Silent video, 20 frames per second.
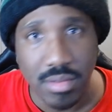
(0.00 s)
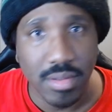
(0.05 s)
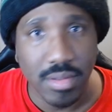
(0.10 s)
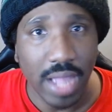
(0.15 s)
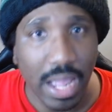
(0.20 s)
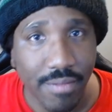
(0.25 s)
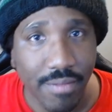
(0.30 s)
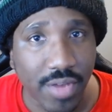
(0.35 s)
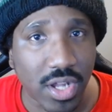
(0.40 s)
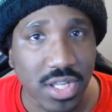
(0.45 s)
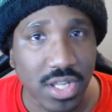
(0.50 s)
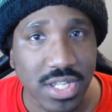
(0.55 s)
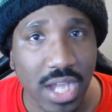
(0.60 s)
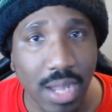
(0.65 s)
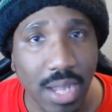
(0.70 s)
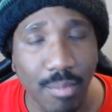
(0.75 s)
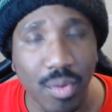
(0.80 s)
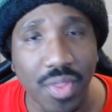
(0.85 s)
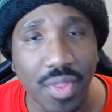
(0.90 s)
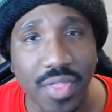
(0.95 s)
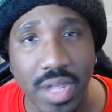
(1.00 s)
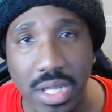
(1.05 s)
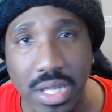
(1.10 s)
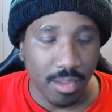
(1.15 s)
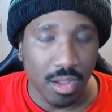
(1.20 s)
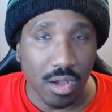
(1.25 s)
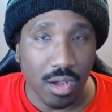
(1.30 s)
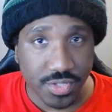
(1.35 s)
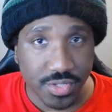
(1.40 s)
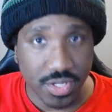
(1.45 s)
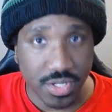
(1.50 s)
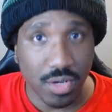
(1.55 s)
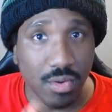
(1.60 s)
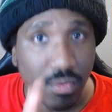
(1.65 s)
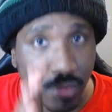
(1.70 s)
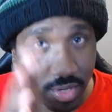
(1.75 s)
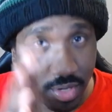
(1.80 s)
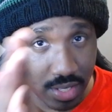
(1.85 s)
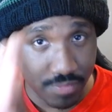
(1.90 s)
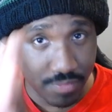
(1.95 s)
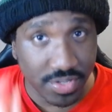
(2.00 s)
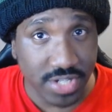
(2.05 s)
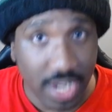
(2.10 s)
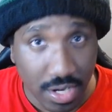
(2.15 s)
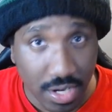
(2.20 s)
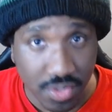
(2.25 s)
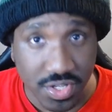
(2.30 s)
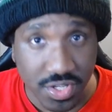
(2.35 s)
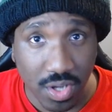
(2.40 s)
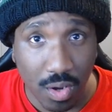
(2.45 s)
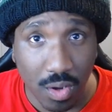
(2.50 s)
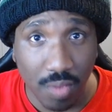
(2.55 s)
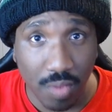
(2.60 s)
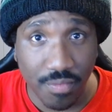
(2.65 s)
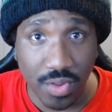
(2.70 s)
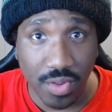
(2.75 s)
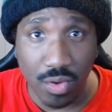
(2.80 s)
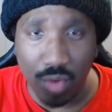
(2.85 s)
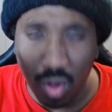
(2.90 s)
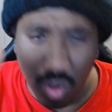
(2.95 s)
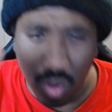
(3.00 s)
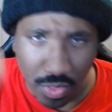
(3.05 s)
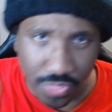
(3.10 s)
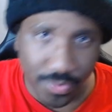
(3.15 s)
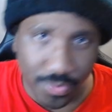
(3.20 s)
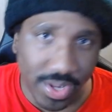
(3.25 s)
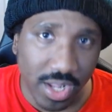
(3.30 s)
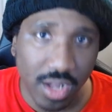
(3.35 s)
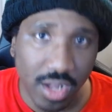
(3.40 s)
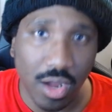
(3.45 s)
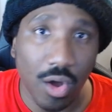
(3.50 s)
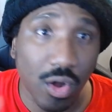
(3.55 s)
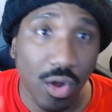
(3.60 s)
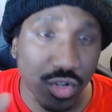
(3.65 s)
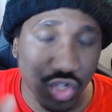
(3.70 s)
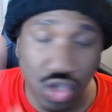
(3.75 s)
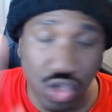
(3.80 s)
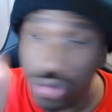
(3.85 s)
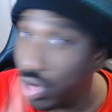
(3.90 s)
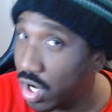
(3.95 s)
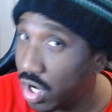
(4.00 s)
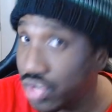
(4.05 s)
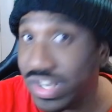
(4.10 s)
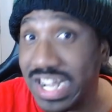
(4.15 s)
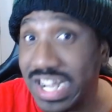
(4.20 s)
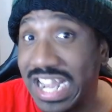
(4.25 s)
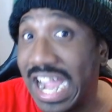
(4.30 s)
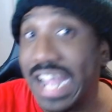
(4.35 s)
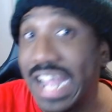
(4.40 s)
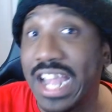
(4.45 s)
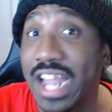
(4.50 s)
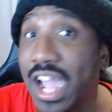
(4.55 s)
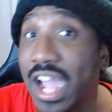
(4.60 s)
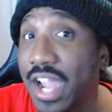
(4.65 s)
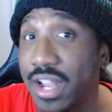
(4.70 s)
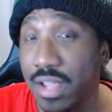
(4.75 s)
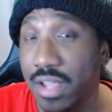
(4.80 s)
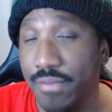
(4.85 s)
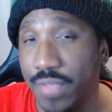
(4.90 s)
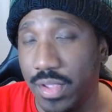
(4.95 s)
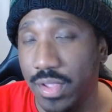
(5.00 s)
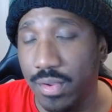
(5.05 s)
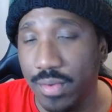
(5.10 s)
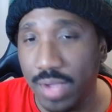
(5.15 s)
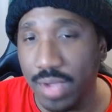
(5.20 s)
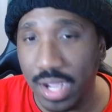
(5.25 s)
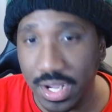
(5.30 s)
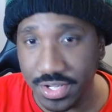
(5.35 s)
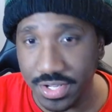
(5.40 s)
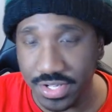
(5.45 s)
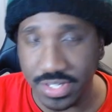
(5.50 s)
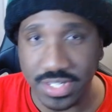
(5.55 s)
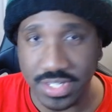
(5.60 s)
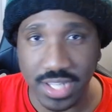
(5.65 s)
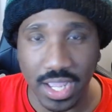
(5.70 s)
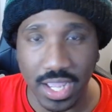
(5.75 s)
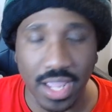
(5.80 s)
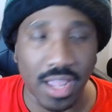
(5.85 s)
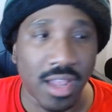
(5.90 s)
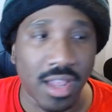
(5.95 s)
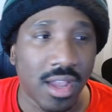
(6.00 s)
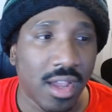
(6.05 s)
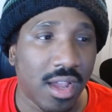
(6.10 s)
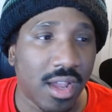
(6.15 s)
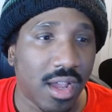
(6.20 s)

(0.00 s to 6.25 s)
have a good time with it. Also, want to give a shout out to all of you, all three, all 299 of you, I should say.